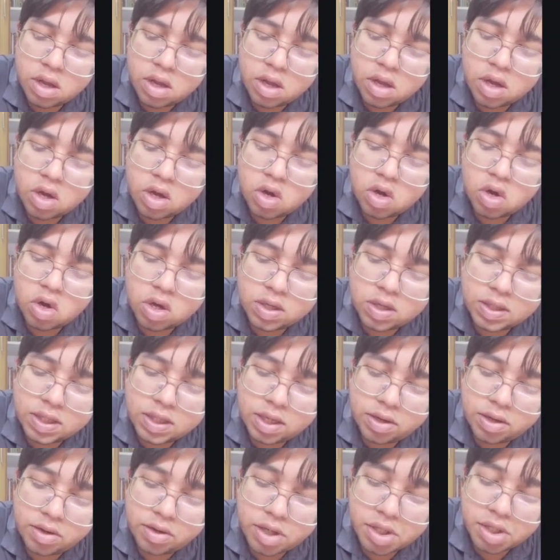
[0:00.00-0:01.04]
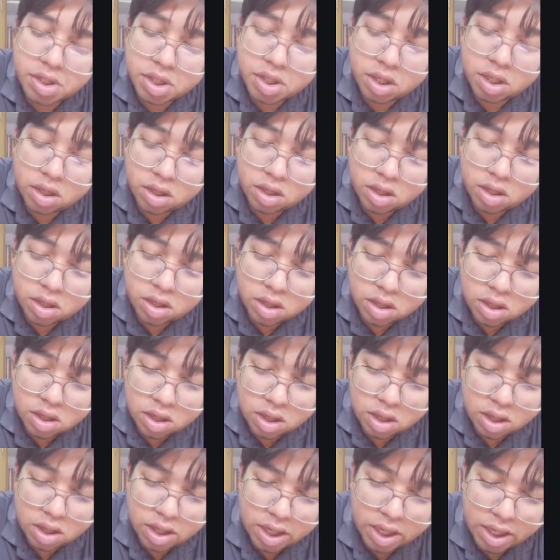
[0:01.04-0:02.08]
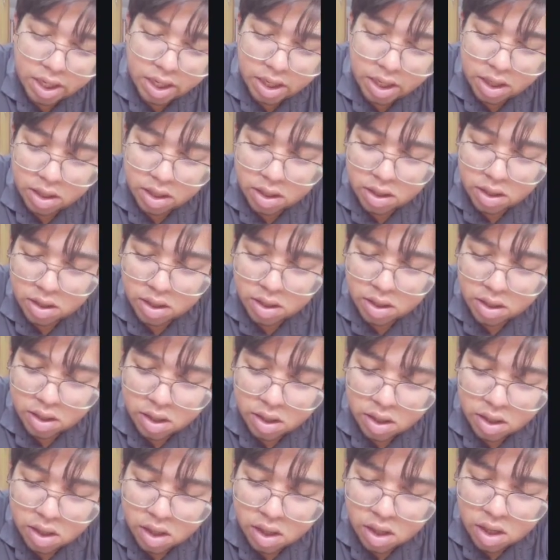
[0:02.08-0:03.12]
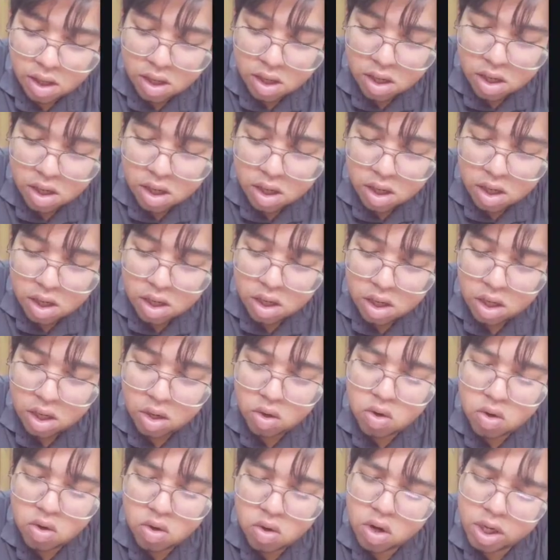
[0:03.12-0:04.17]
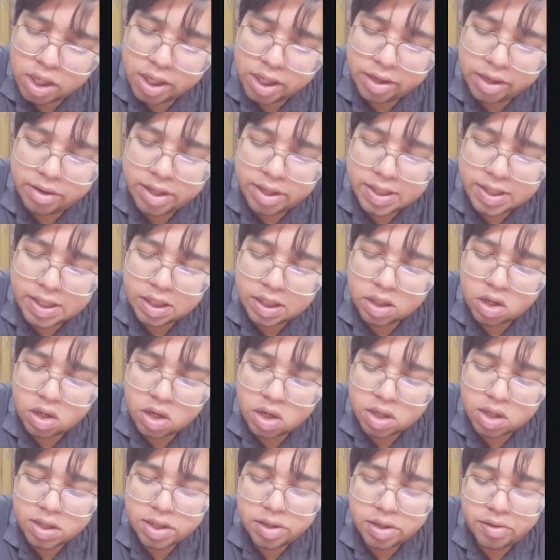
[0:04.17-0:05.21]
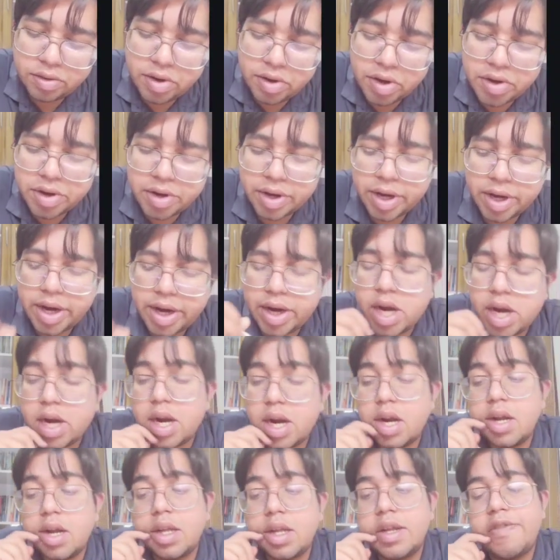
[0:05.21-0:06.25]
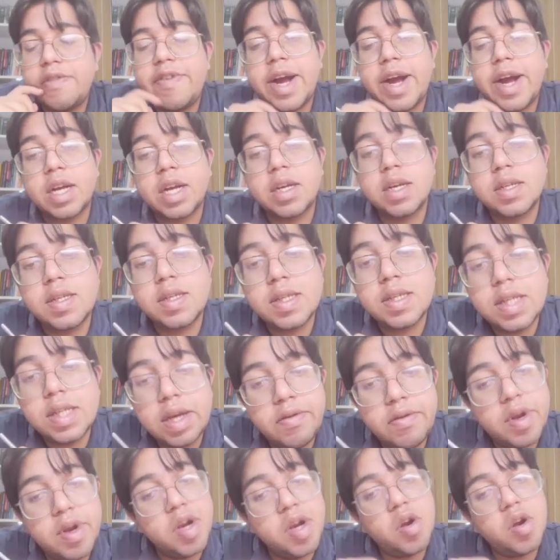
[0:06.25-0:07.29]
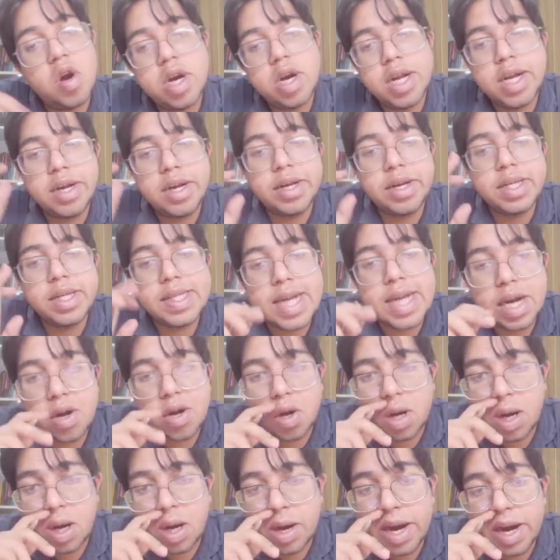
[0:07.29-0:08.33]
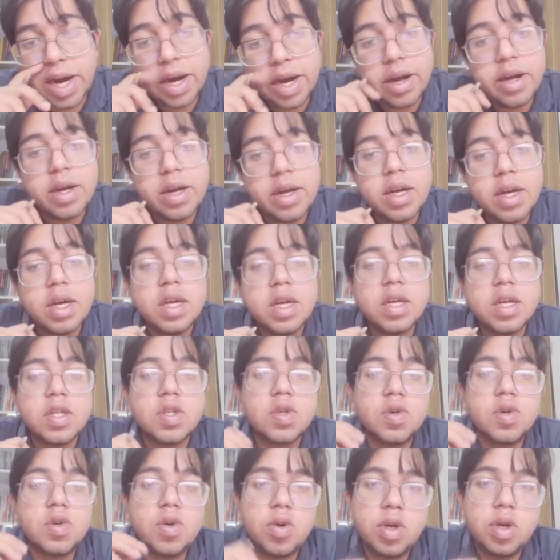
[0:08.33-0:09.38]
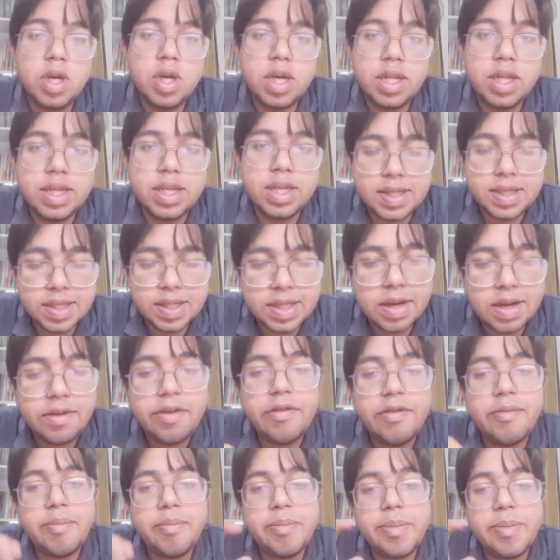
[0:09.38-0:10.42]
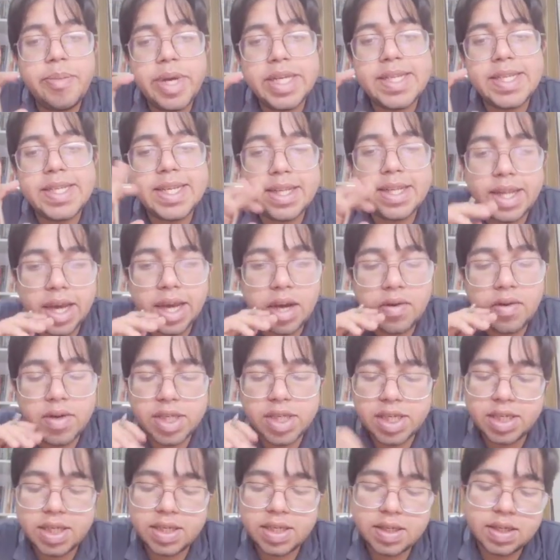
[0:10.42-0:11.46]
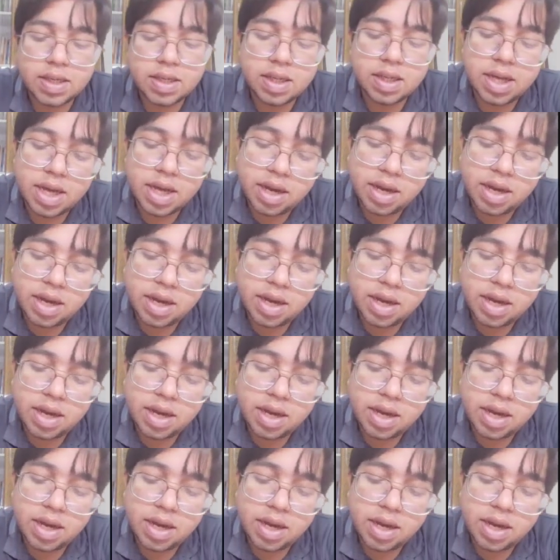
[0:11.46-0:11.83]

concentration gradient. You go on increasing the concentration gradient and other factors, they will not increase at all, right? So this is the basic thing which is there